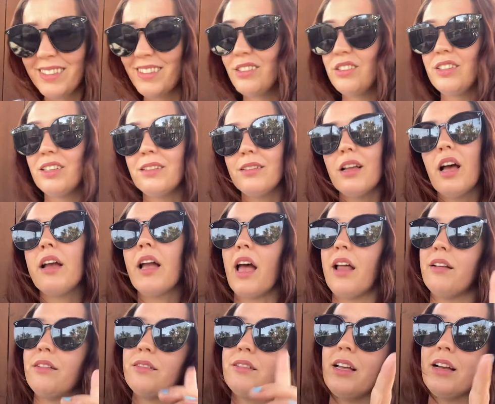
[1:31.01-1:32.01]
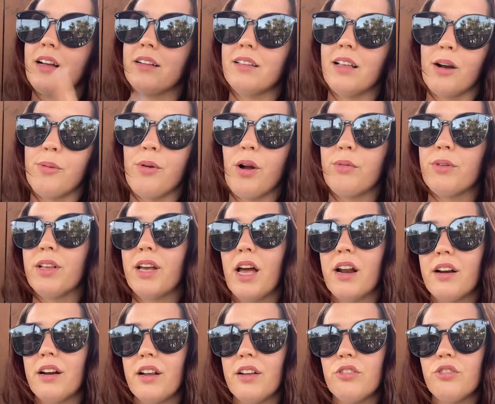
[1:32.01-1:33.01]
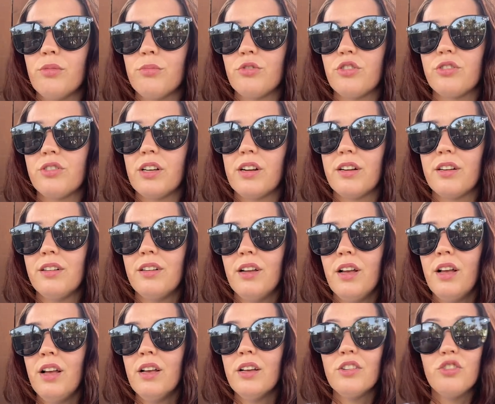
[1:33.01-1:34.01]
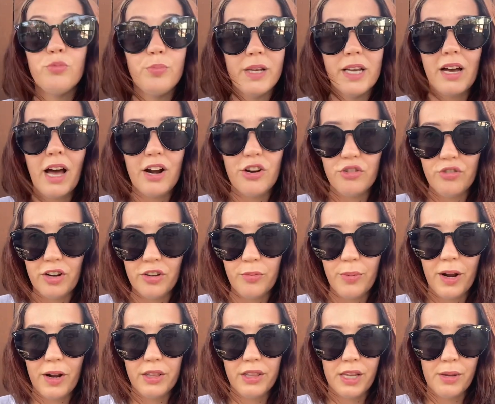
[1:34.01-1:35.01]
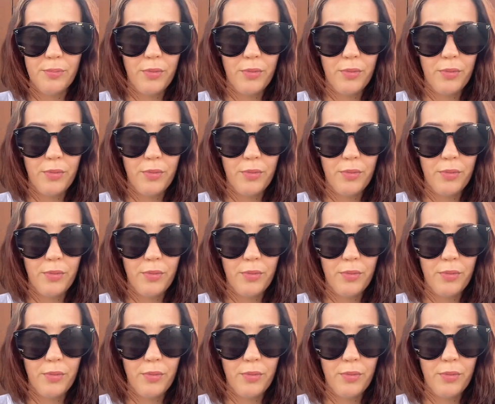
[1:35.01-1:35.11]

See, again, like I said, I'm not really editing, so I'm just gonna speak kind of transparently.